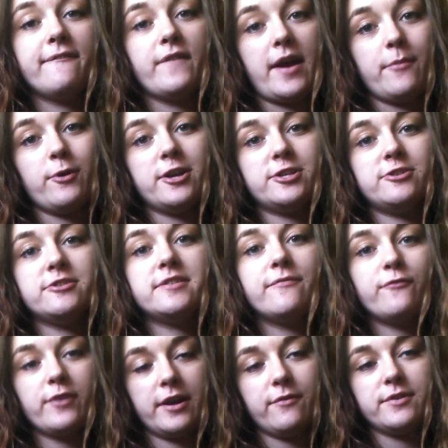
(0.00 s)
vibrations
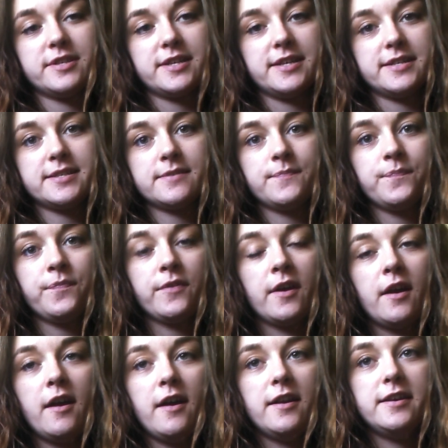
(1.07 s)
and frequencies.
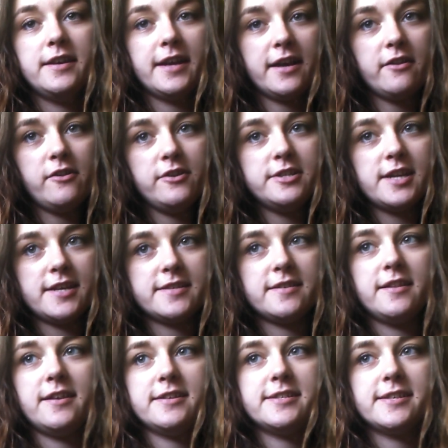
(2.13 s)
Nikola
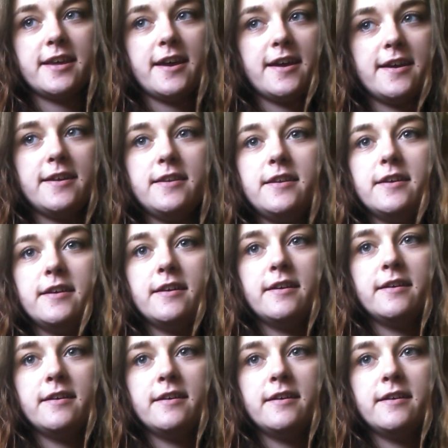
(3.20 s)
Tesla said,